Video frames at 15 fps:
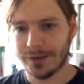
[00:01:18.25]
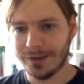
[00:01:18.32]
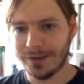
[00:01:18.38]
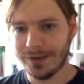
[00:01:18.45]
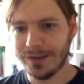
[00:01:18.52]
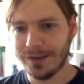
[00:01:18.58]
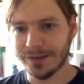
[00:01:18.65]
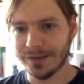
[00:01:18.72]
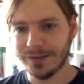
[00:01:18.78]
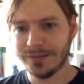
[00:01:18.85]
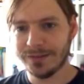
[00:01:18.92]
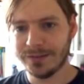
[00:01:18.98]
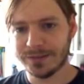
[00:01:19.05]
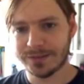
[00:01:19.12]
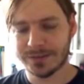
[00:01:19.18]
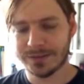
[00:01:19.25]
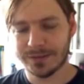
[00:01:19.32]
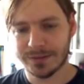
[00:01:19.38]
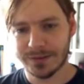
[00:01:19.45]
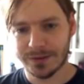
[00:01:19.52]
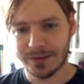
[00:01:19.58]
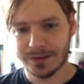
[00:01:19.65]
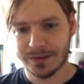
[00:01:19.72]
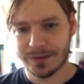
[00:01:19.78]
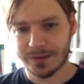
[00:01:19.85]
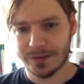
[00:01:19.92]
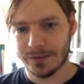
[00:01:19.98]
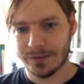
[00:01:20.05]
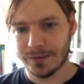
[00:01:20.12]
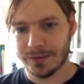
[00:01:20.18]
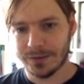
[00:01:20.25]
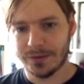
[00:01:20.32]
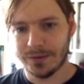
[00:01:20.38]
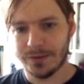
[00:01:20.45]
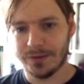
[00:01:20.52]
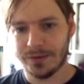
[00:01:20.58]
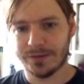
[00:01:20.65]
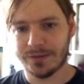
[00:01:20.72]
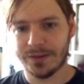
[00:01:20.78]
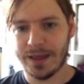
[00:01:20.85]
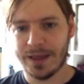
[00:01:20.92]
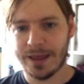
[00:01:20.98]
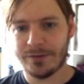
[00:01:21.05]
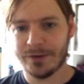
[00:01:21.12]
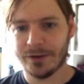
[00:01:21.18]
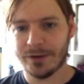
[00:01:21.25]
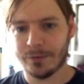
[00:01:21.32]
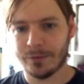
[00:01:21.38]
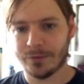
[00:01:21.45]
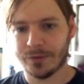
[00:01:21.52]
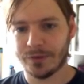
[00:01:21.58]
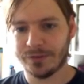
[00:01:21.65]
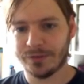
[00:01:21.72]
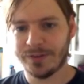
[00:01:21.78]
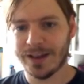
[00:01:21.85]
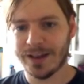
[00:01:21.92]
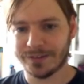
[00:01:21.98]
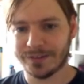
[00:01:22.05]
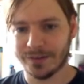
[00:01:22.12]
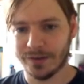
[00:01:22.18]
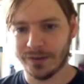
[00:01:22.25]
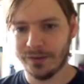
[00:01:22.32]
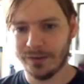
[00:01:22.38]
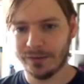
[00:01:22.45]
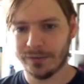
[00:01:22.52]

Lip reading: it's the area of the sector